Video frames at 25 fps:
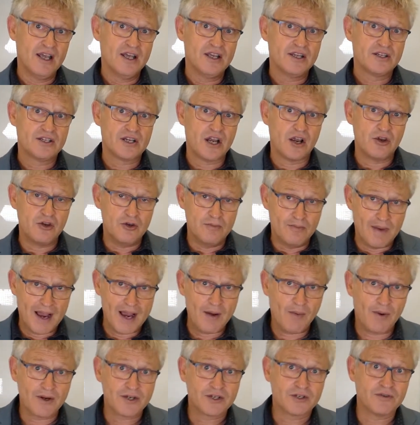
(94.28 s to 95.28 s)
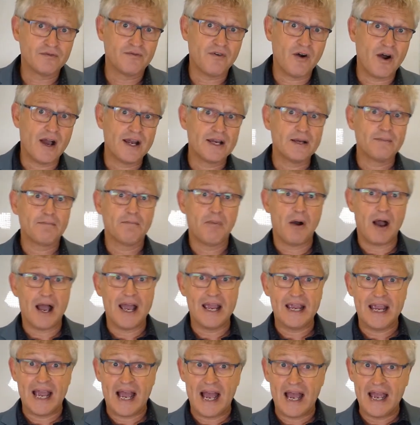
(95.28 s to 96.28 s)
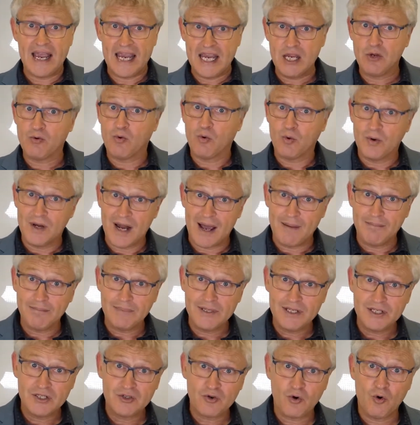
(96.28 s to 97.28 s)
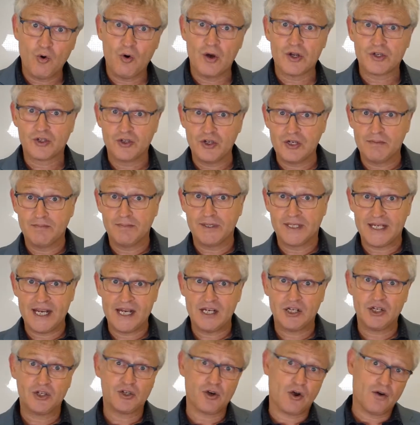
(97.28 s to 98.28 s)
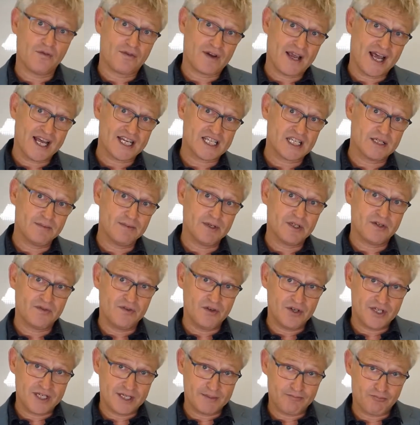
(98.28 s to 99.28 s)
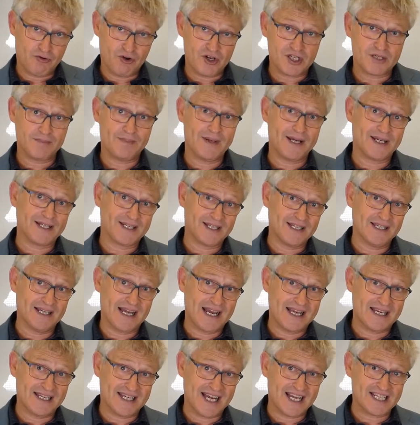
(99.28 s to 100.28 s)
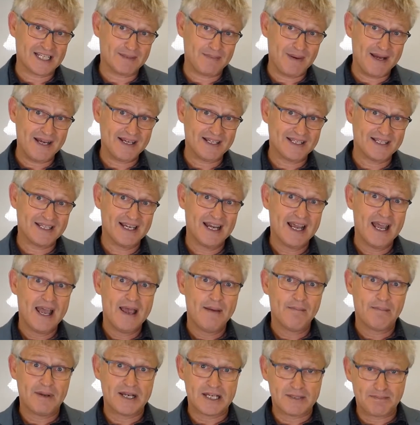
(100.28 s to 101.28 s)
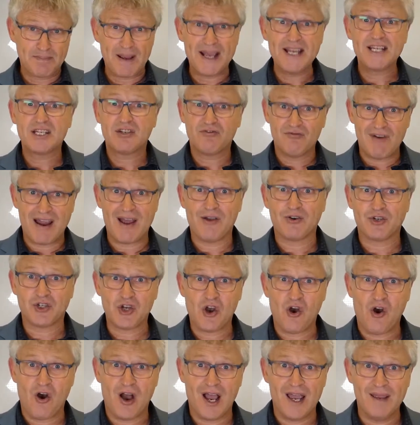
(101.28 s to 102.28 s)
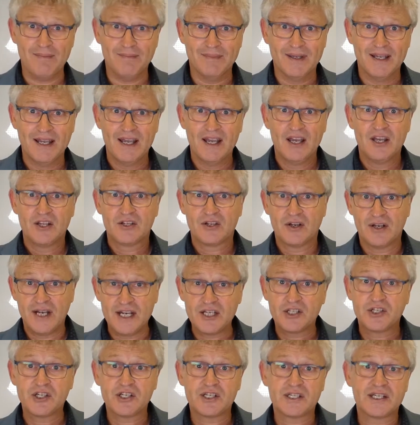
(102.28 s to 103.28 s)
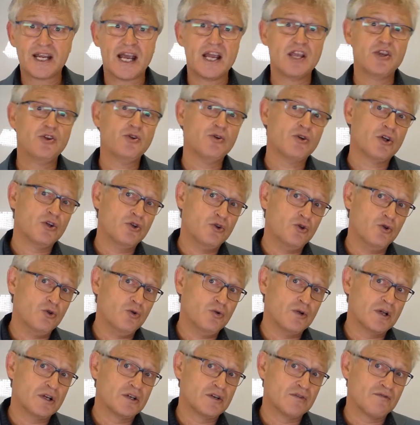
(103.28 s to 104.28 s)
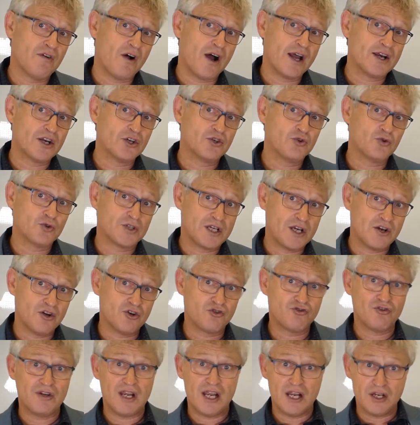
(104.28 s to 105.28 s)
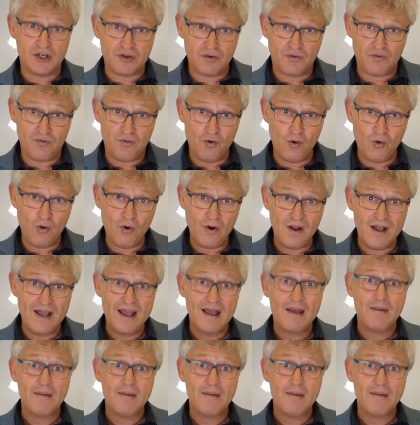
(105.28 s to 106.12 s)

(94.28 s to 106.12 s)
So you may want to divide it by equal numbers or a certain percentage of customers versus prospects and suspects, but it's based around time. So let's just say you divided your territory into 4,